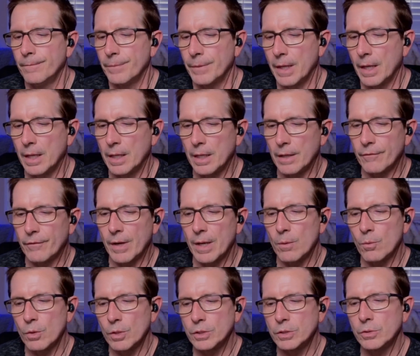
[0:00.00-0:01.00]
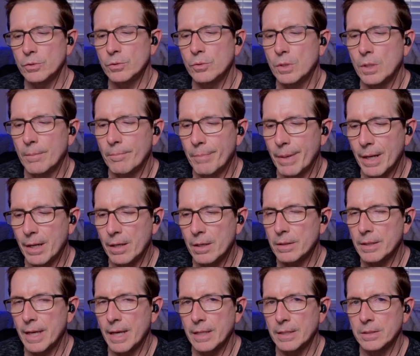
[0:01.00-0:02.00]
And if I were to compare
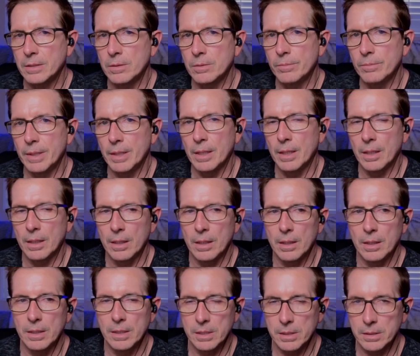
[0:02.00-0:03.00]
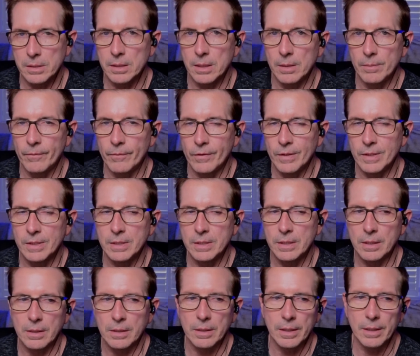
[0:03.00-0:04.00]
that to being asleep
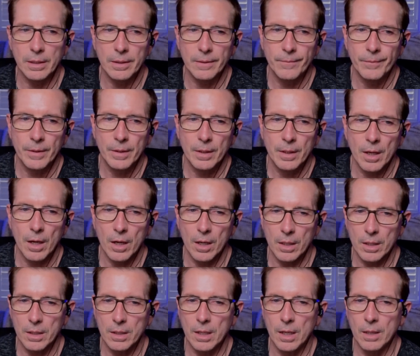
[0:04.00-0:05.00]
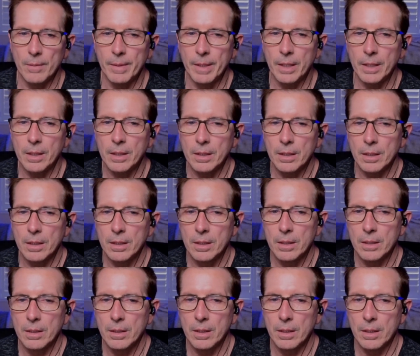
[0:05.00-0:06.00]
physically, autonomic,
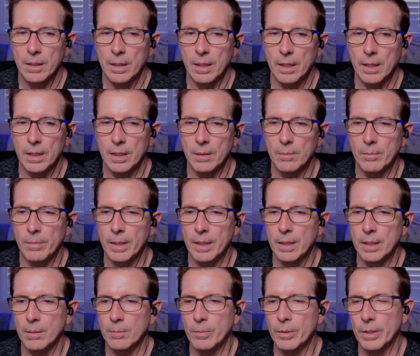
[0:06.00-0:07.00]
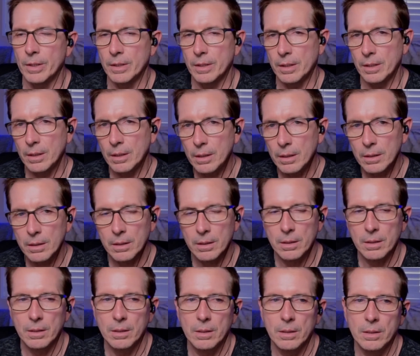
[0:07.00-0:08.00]
eating, beating, breathing,
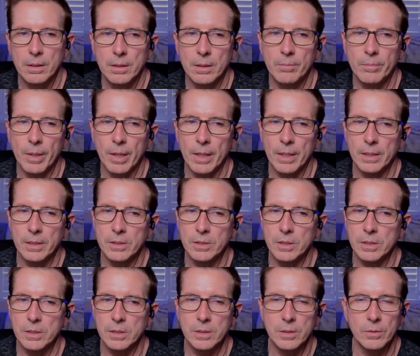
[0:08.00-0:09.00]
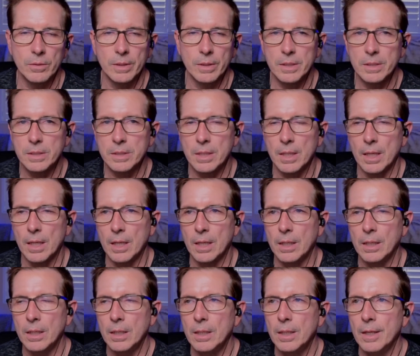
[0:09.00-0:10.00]
the body's just doing its
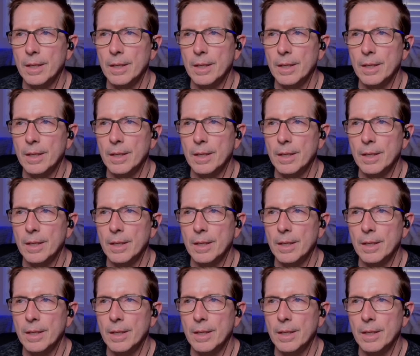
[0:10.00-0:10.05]
thing.